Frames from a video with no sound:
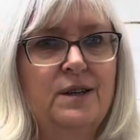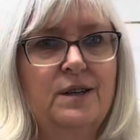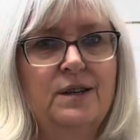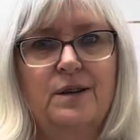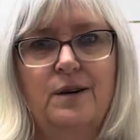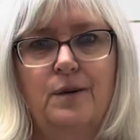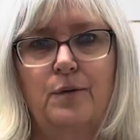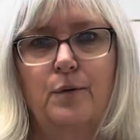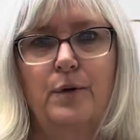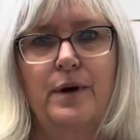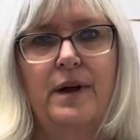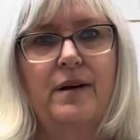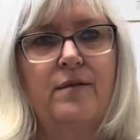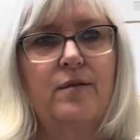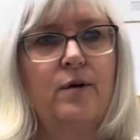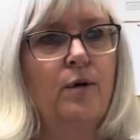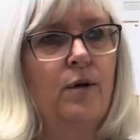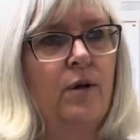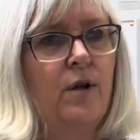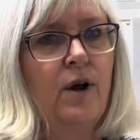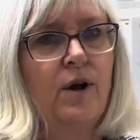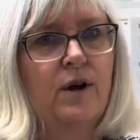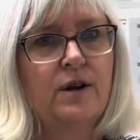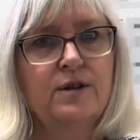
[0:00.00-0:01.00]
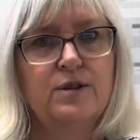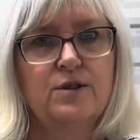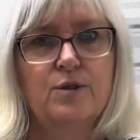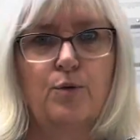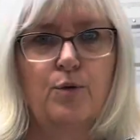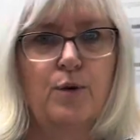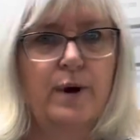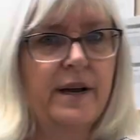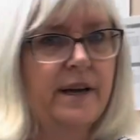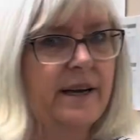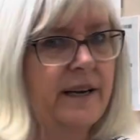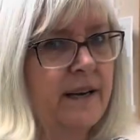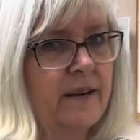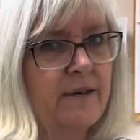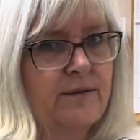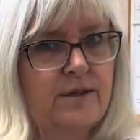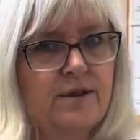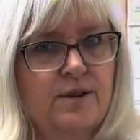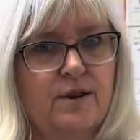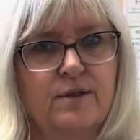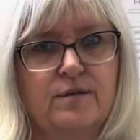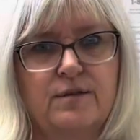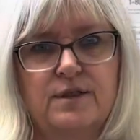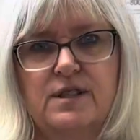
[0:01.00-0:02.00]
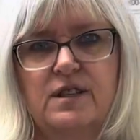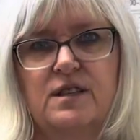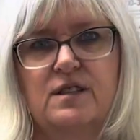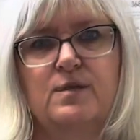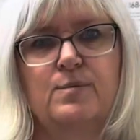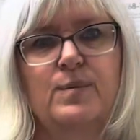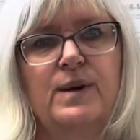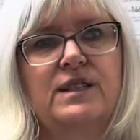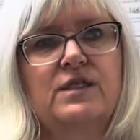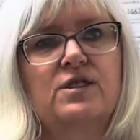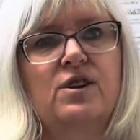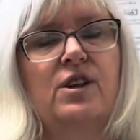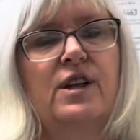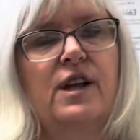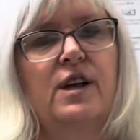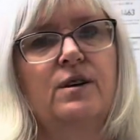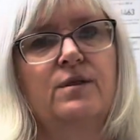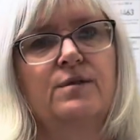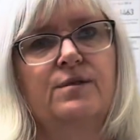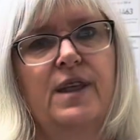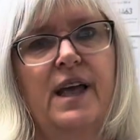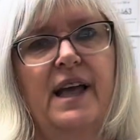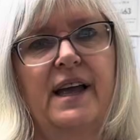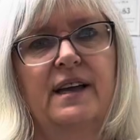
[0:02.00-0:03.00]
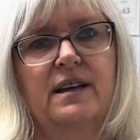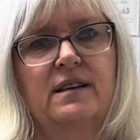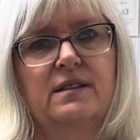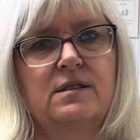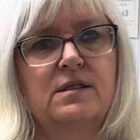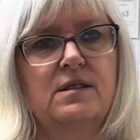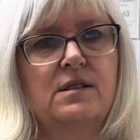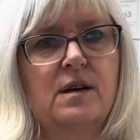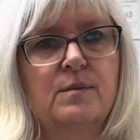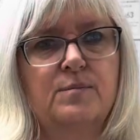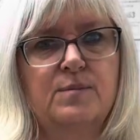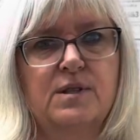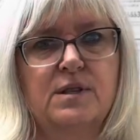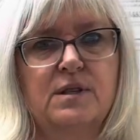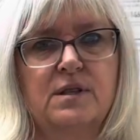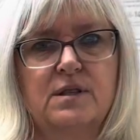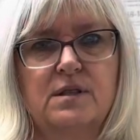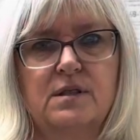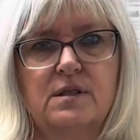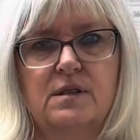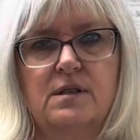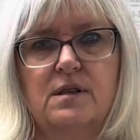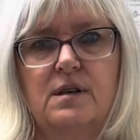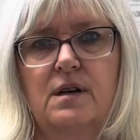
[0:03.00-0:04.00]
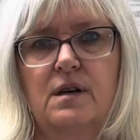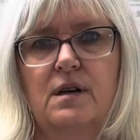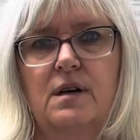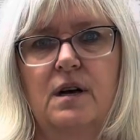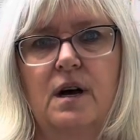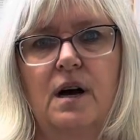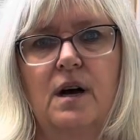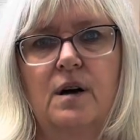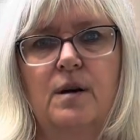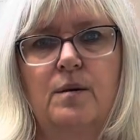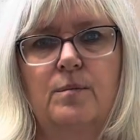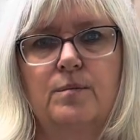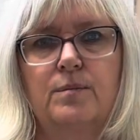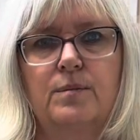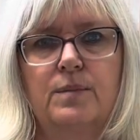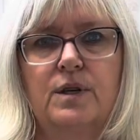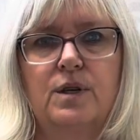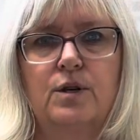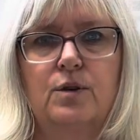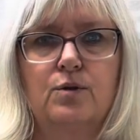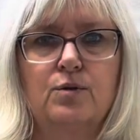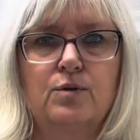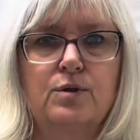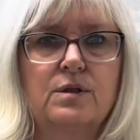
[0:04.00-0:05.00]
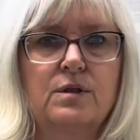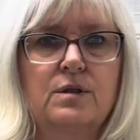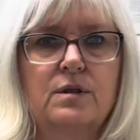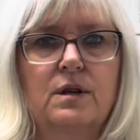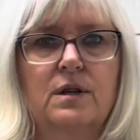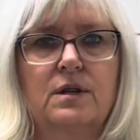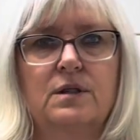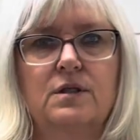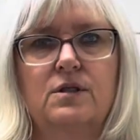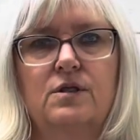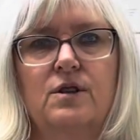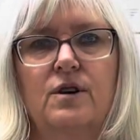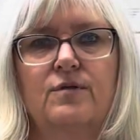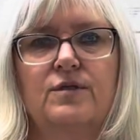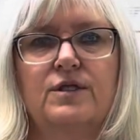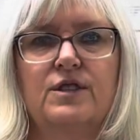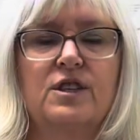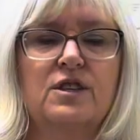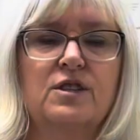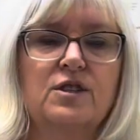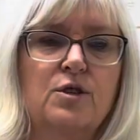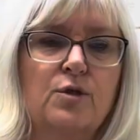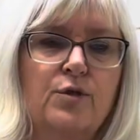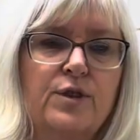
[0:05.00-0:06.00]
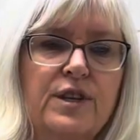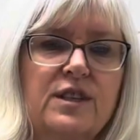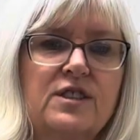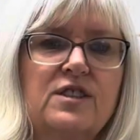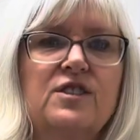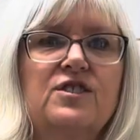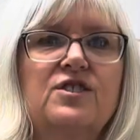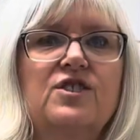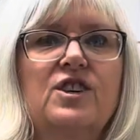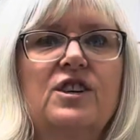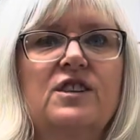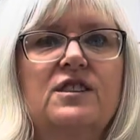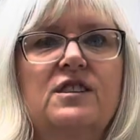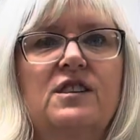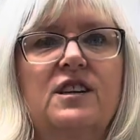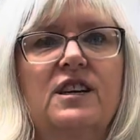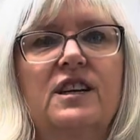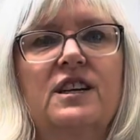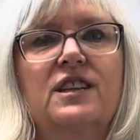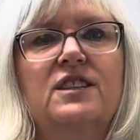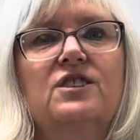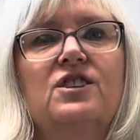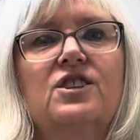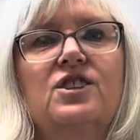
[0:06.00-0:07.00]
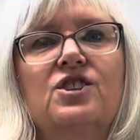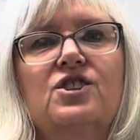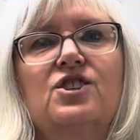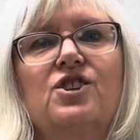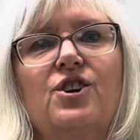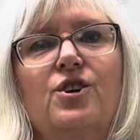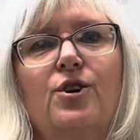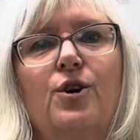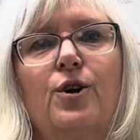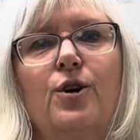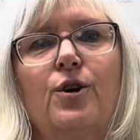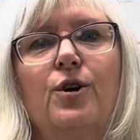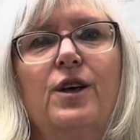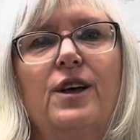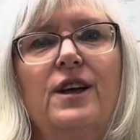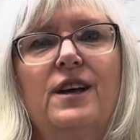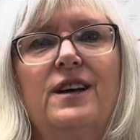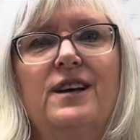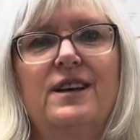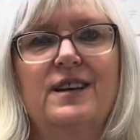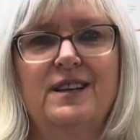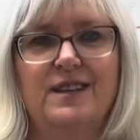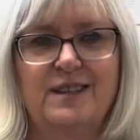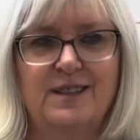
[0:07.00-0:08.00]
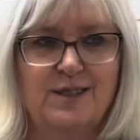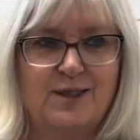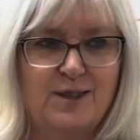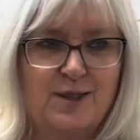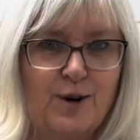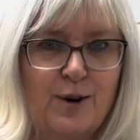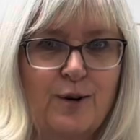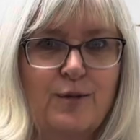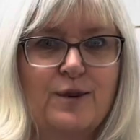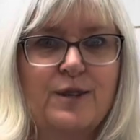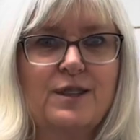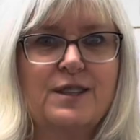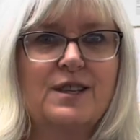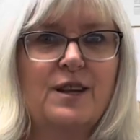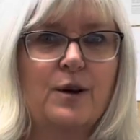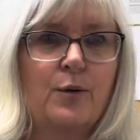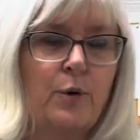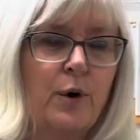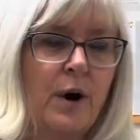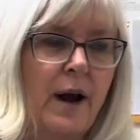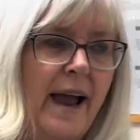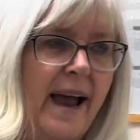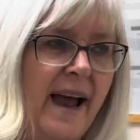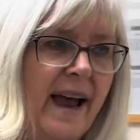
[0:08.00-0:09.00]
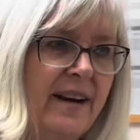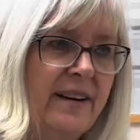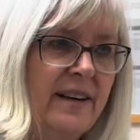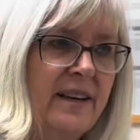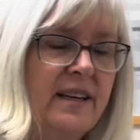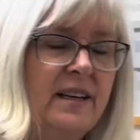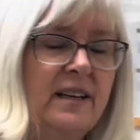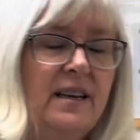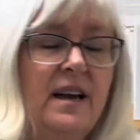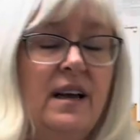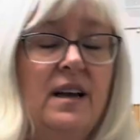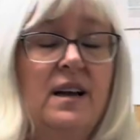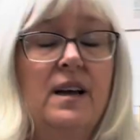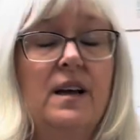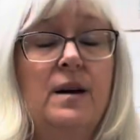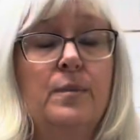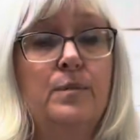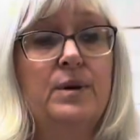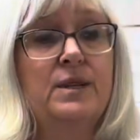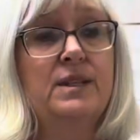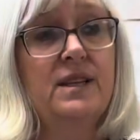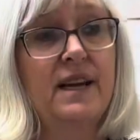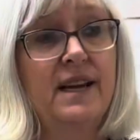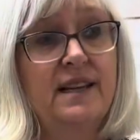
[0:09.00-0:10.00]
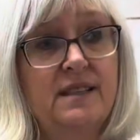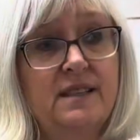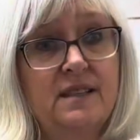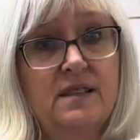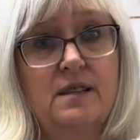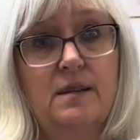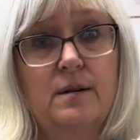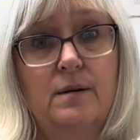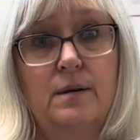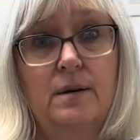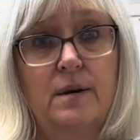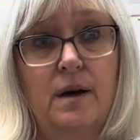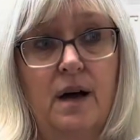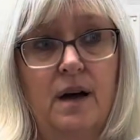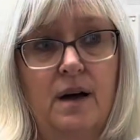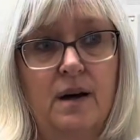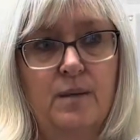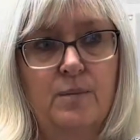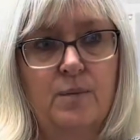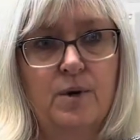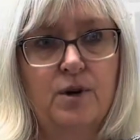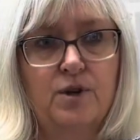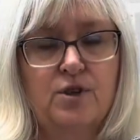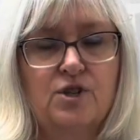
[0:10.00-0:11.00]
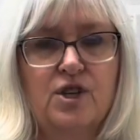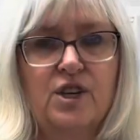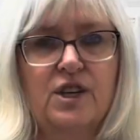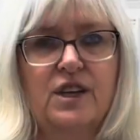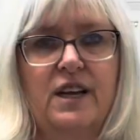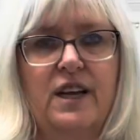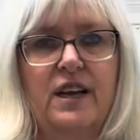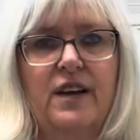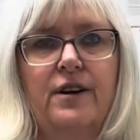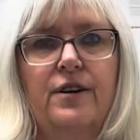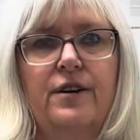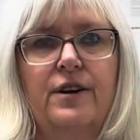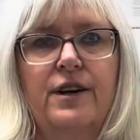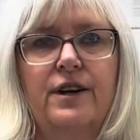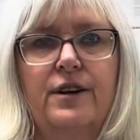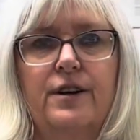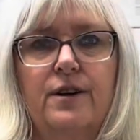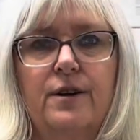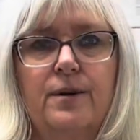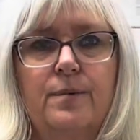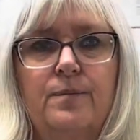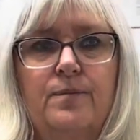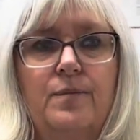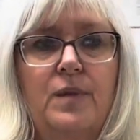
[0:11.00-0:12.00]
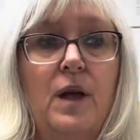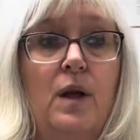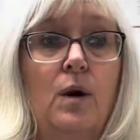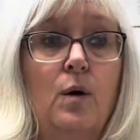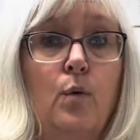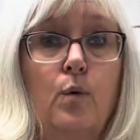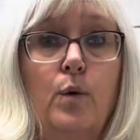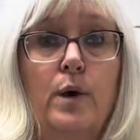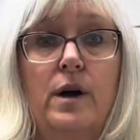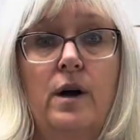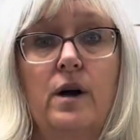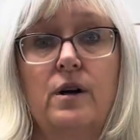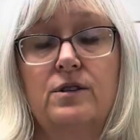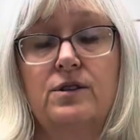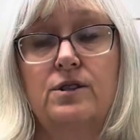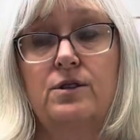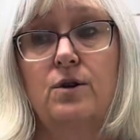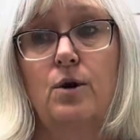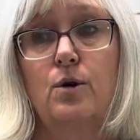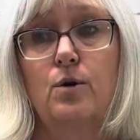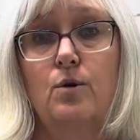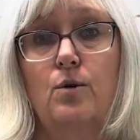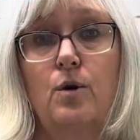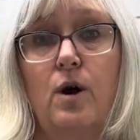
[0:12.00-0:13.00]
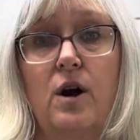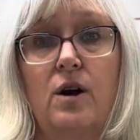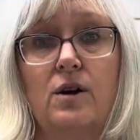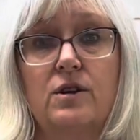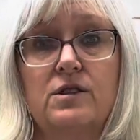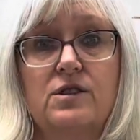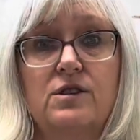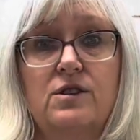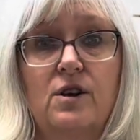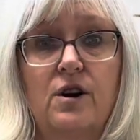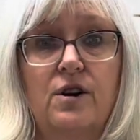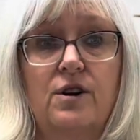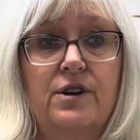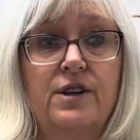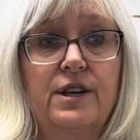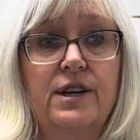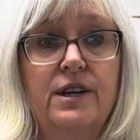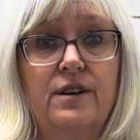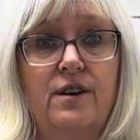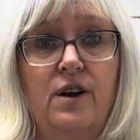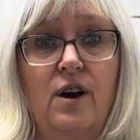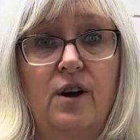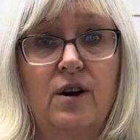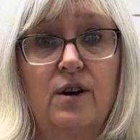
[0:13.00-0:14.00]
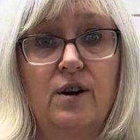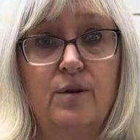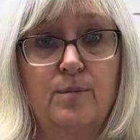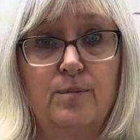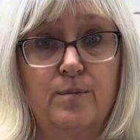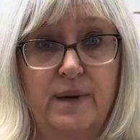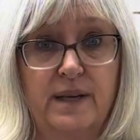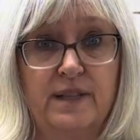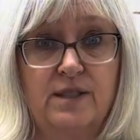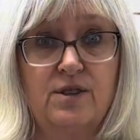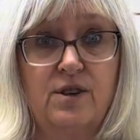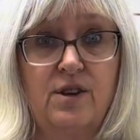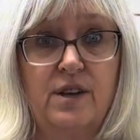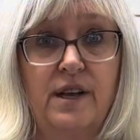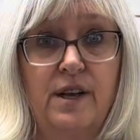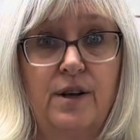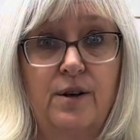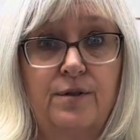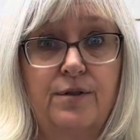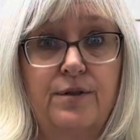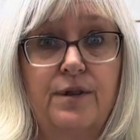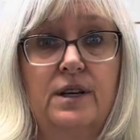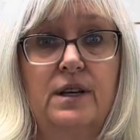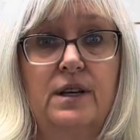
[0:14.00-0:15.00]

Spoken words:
we have a large array of services, mental health and substance use services. So this is just an additional service that we're adding. Besides the urgent care here, we also are starting our mental health